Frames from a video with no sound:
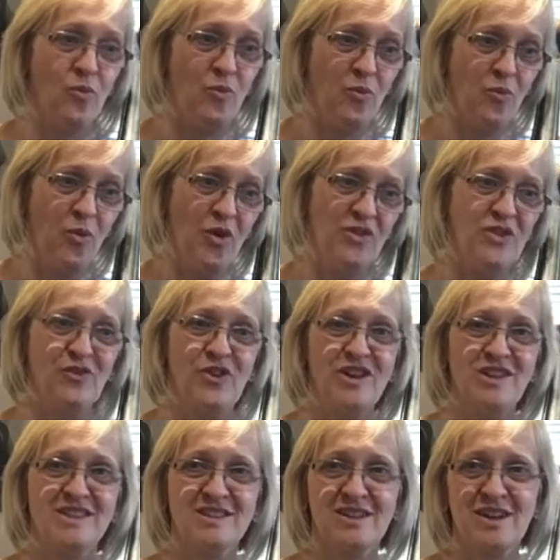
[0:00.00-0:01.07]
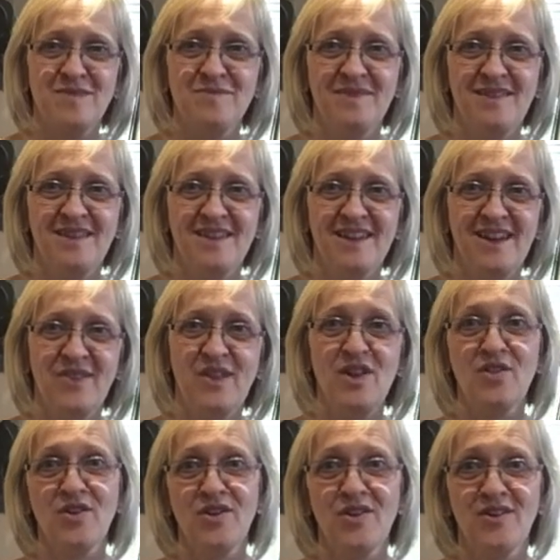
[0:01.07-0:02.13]
one the first time and the
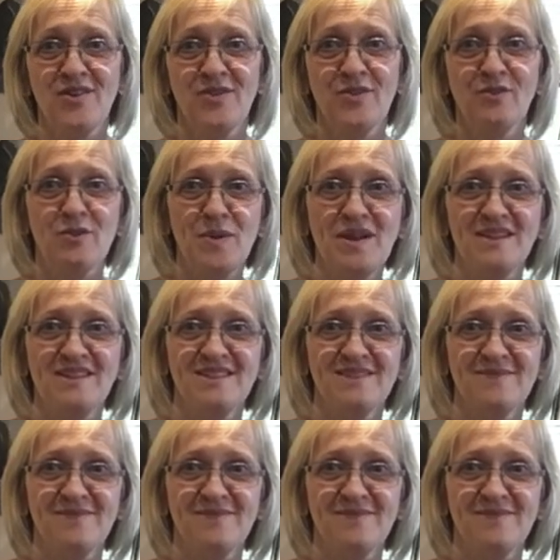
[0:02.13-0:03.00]
other on the repeat,